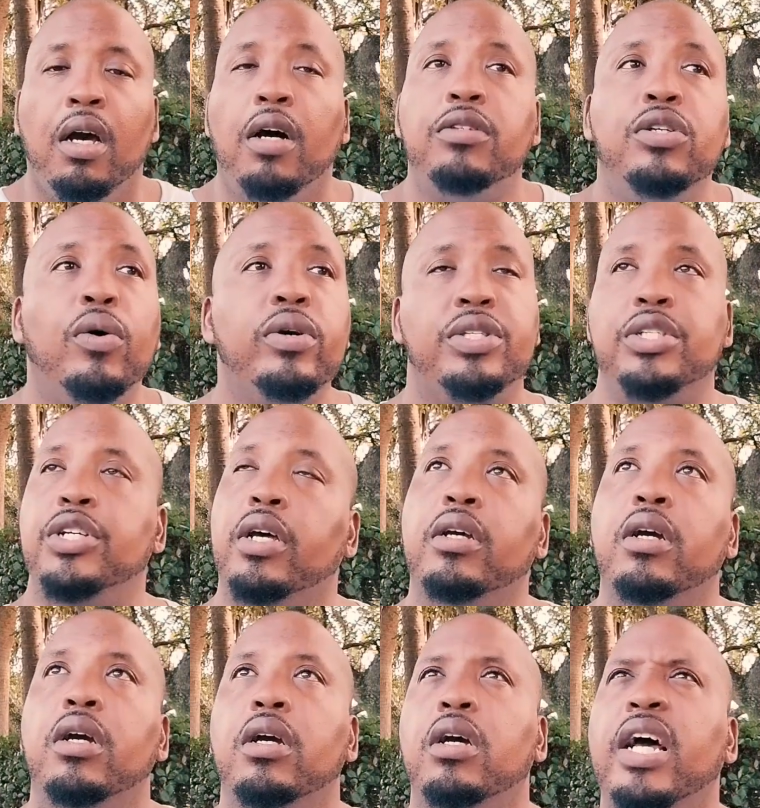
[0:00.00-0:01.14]
uh, towards each
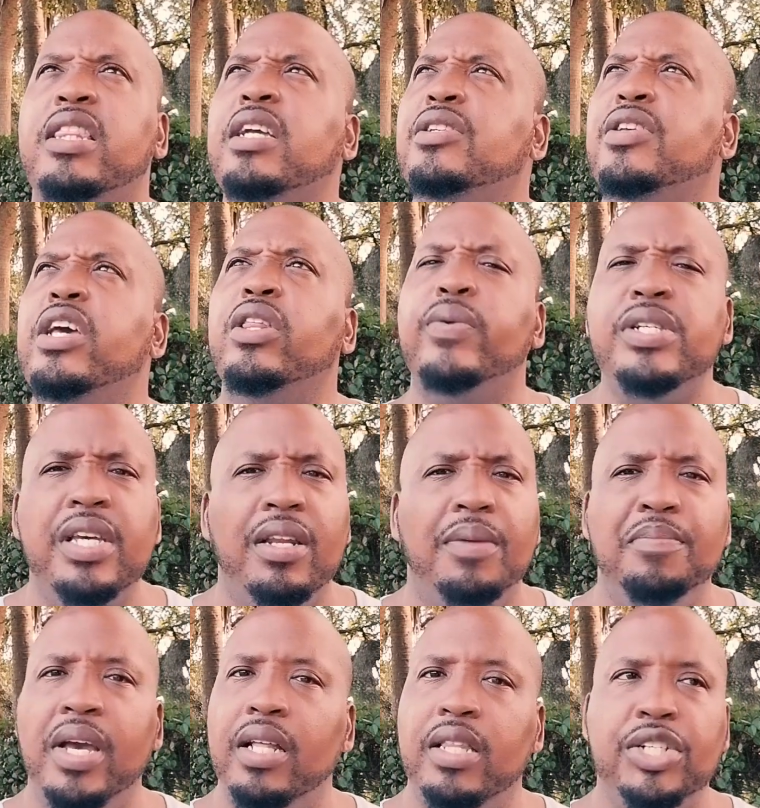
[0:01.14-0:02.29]
other. I think Hilary did
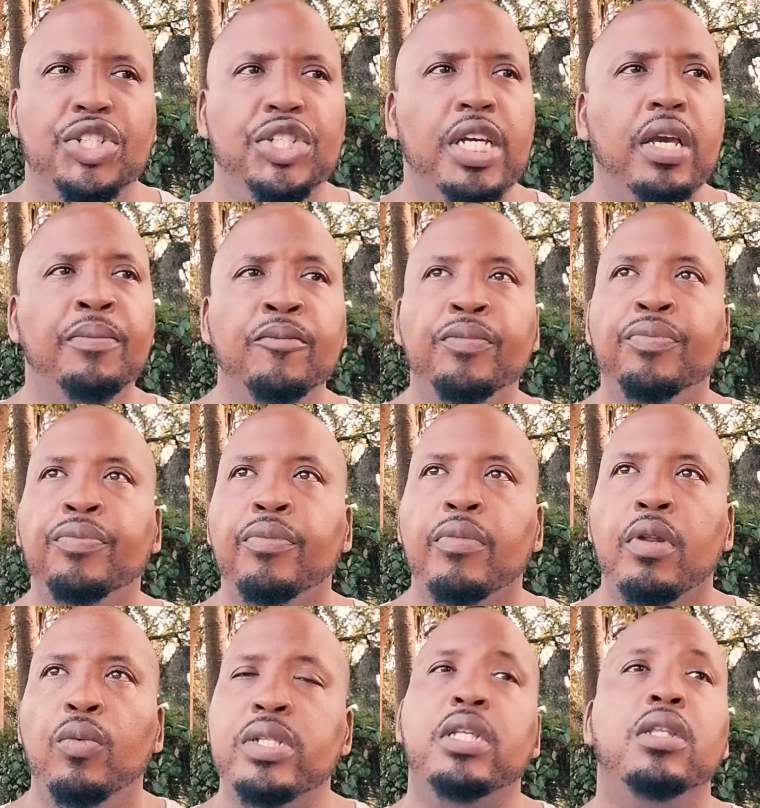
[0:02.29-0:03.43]
admit that she
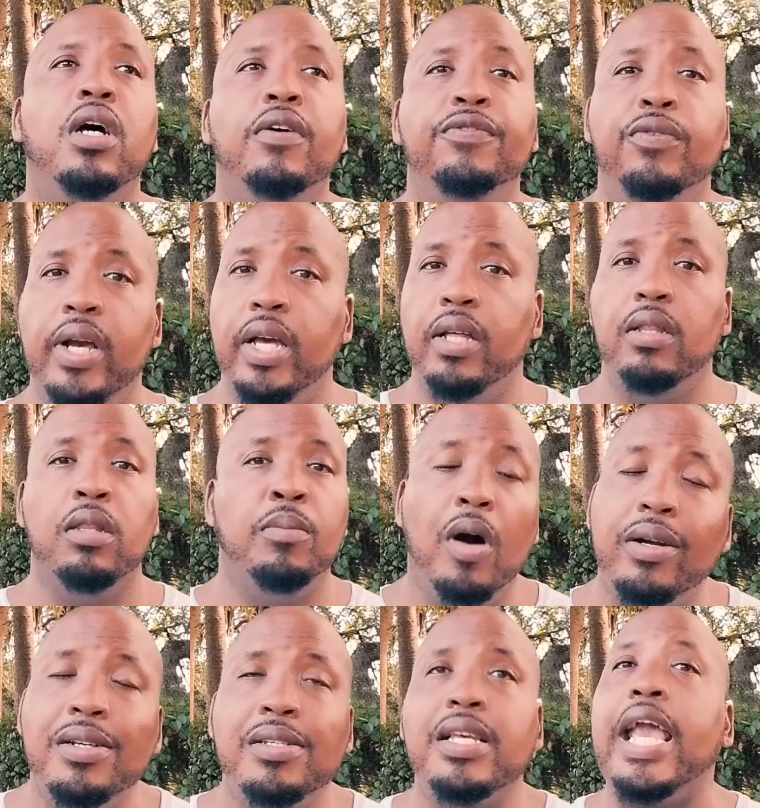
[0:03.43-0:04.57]
was in love with
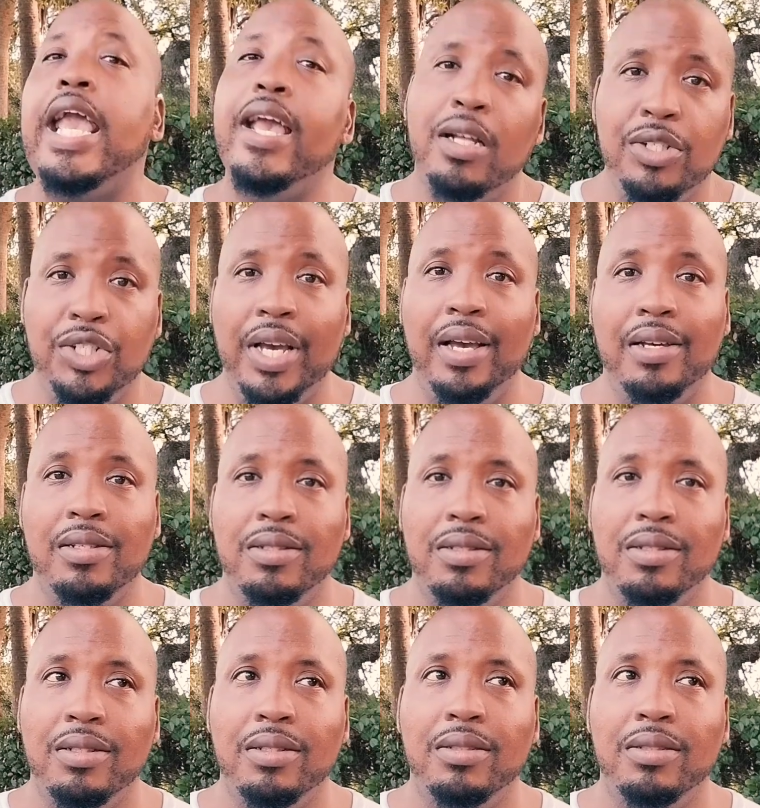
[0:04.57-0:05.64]
Lamarcus and Jazz.